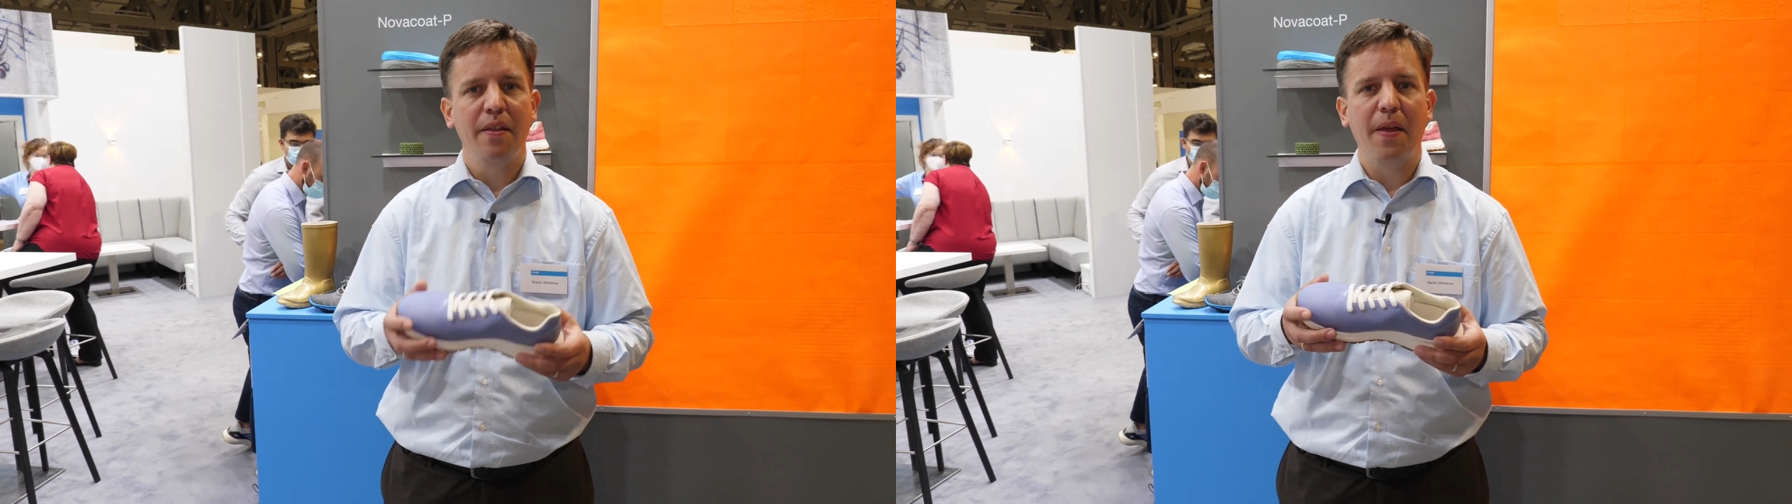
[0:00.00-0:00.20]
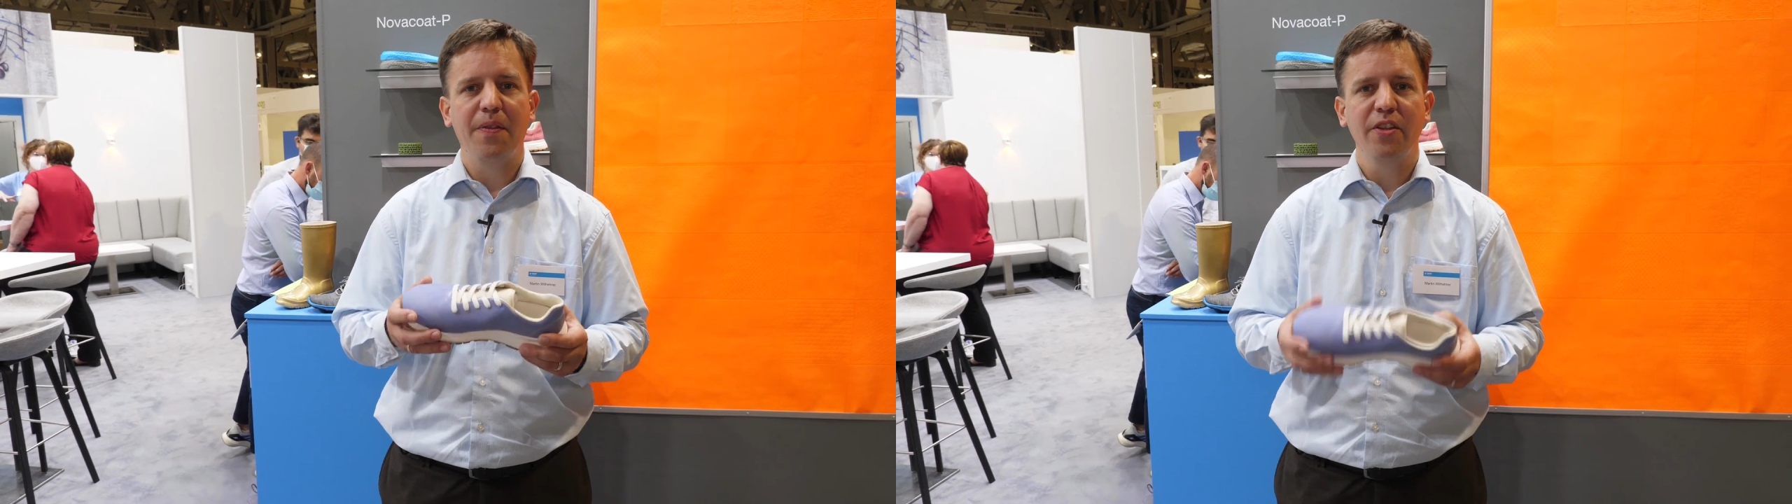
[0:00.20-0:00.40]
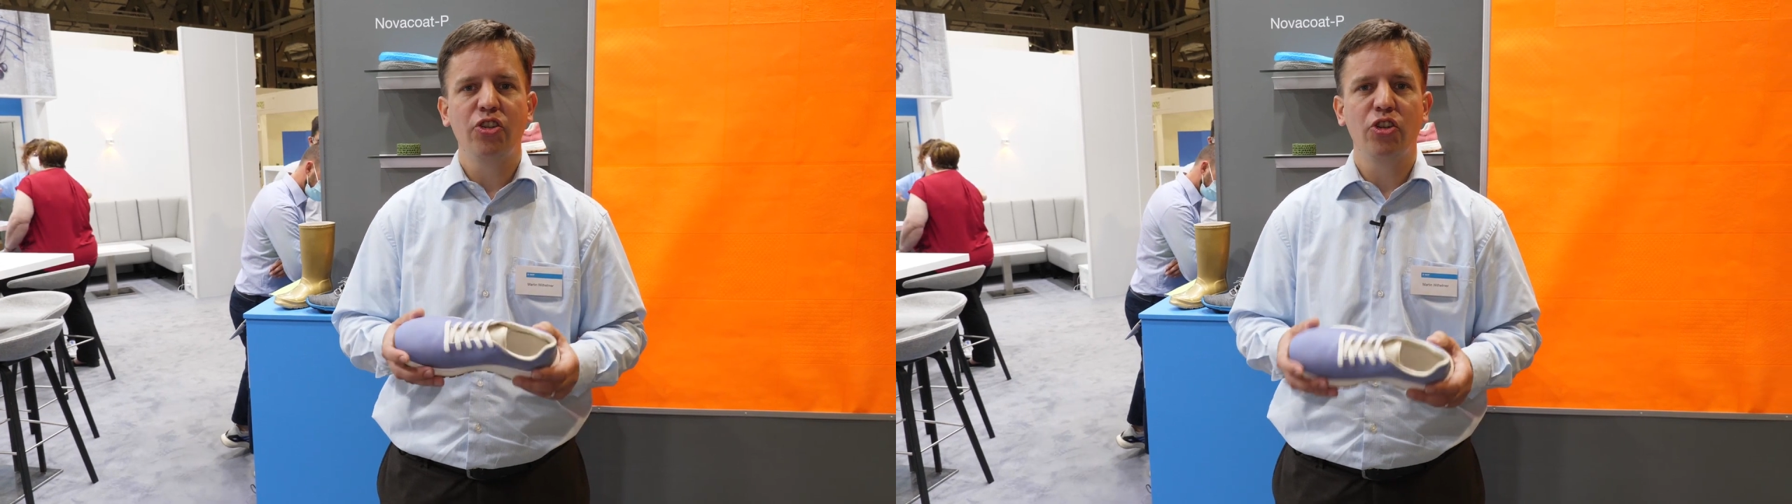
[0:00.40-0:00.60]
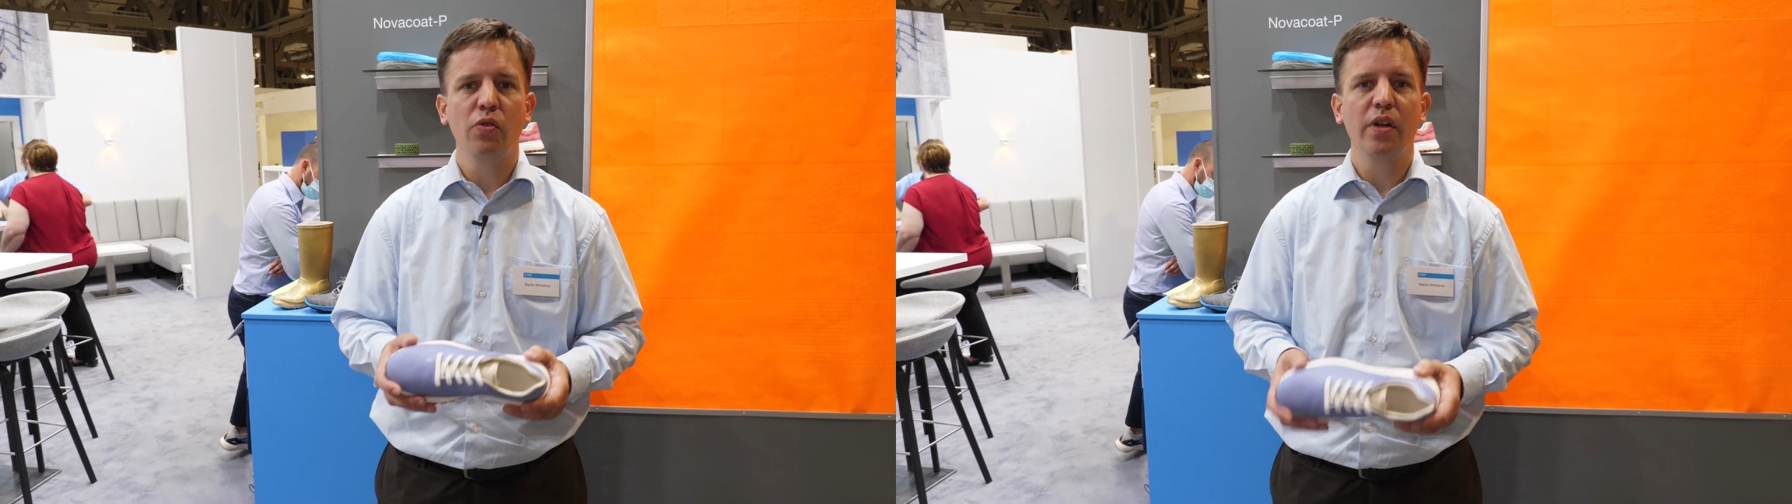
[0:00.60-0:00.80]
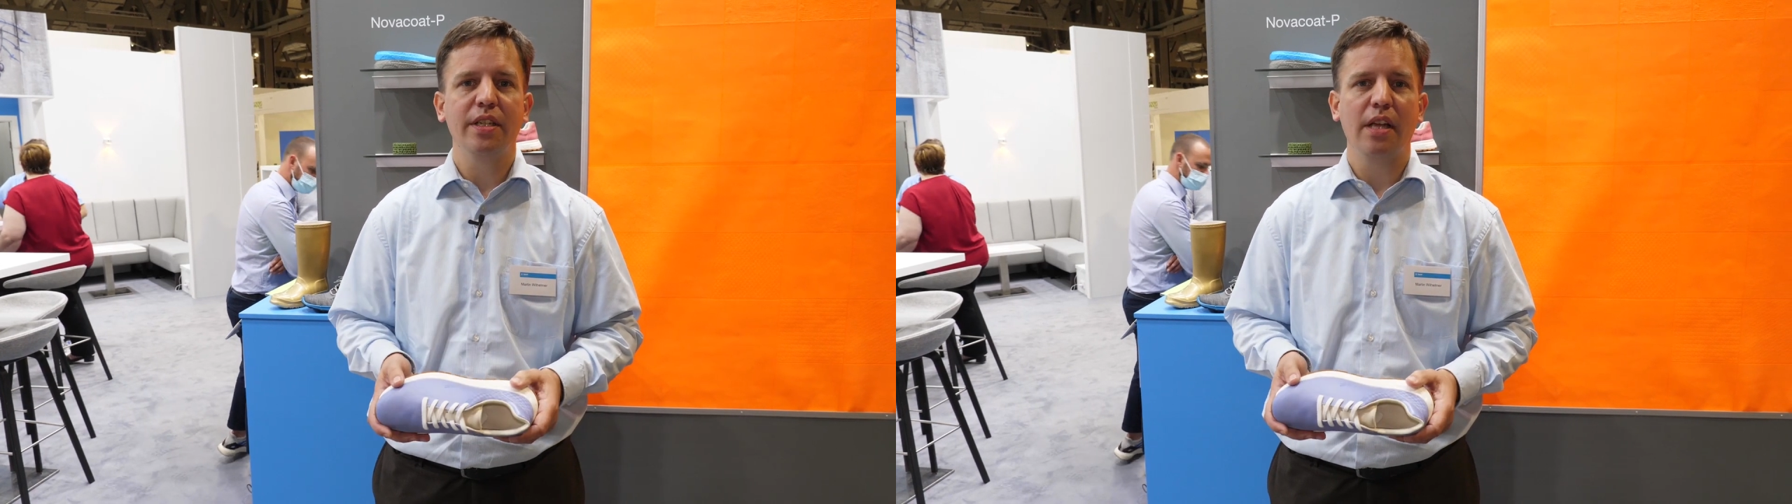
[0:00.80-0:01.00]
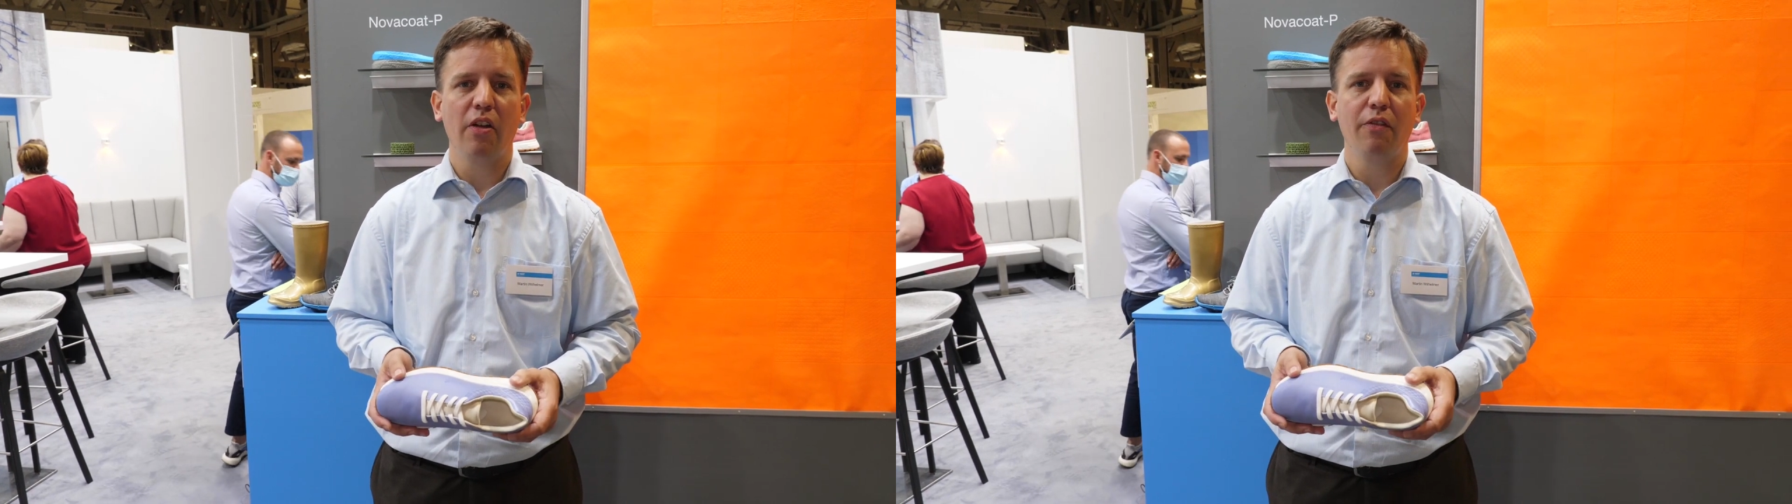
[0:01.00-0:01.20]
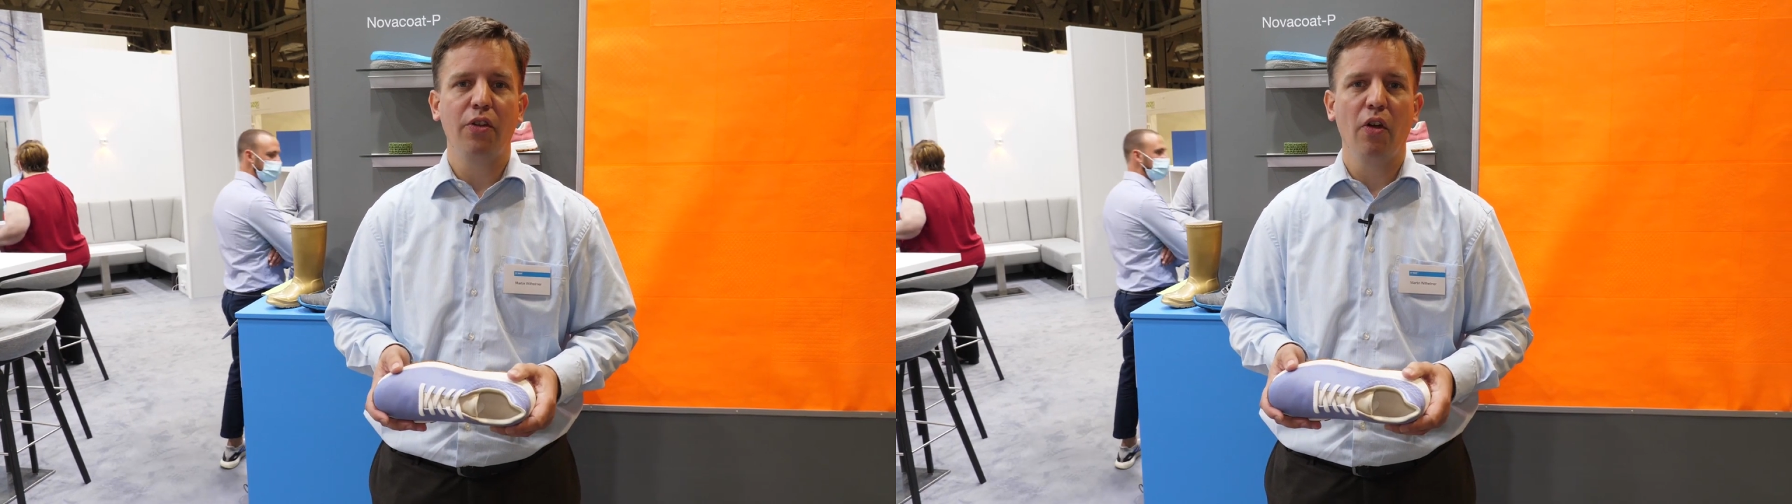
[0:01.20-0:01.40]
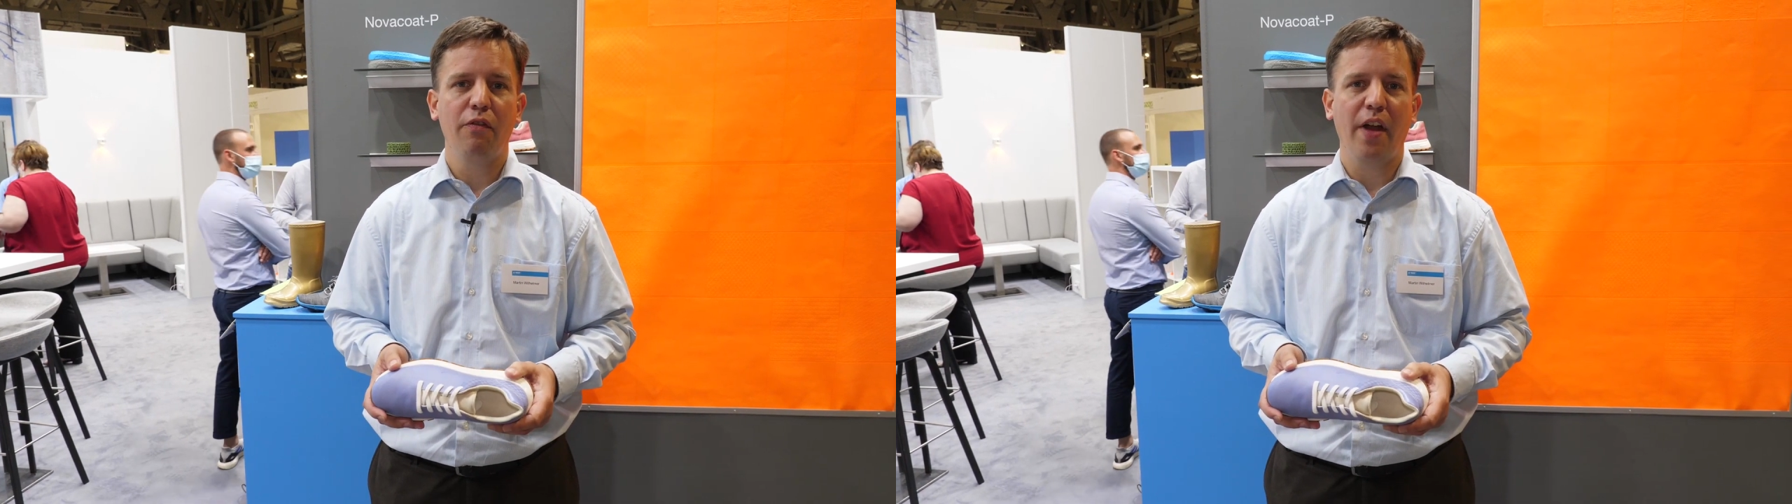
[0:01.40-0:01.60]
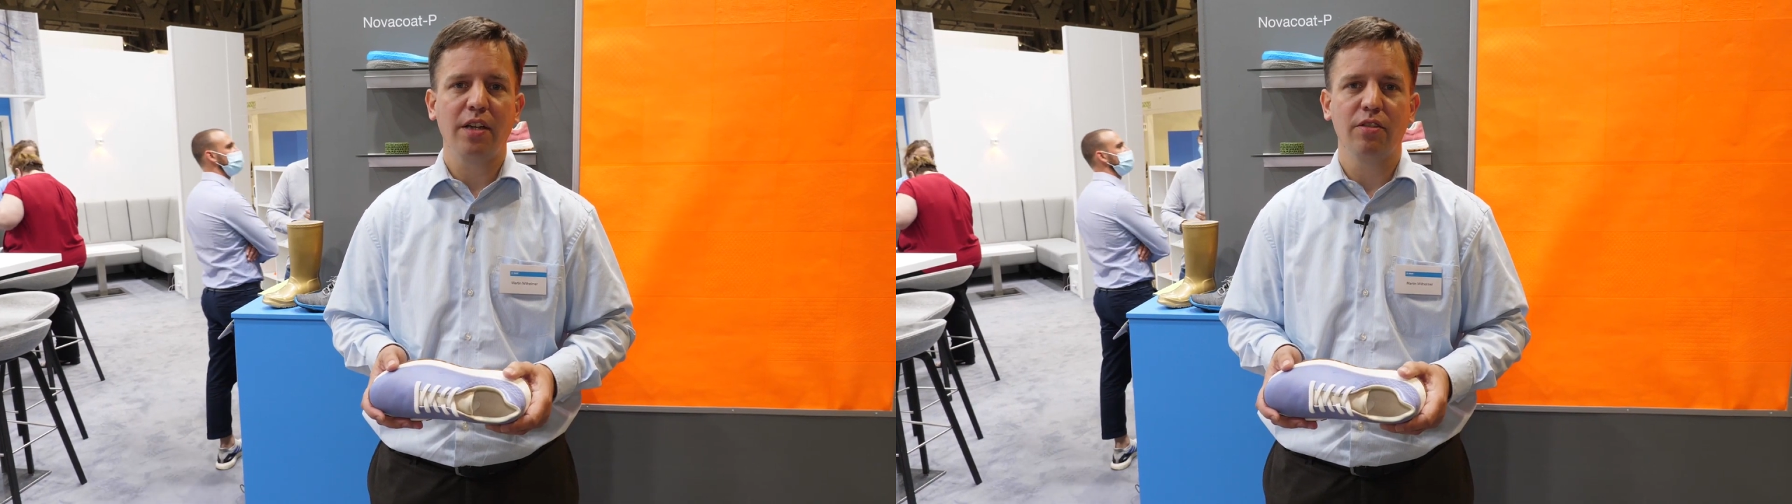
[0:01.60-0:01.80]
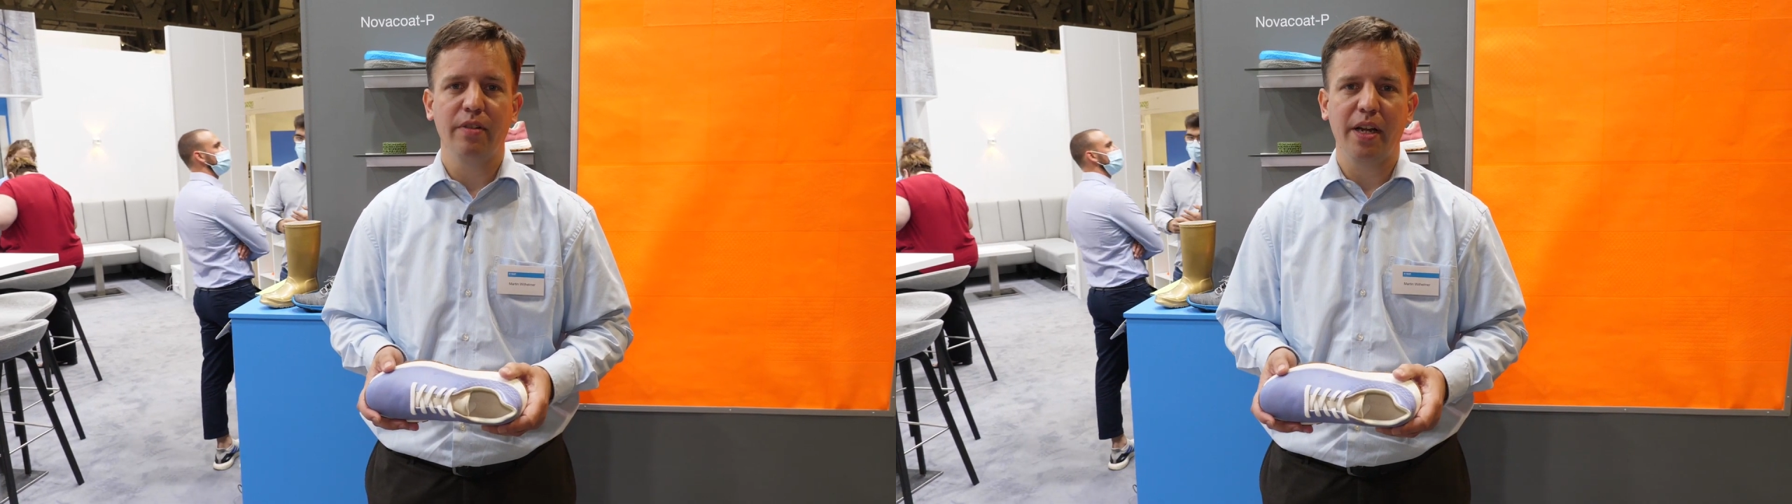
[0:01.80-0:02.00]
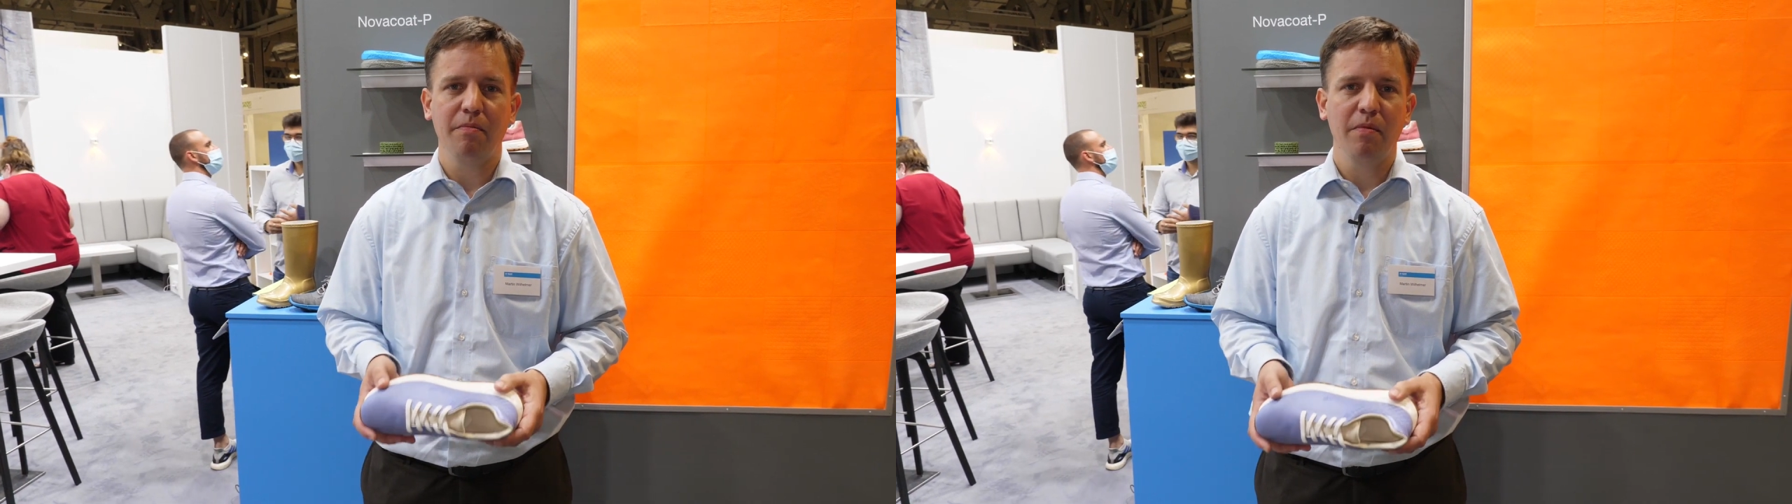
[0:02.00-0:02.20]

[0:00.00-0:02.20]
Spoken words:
that this shoe is out of your factory.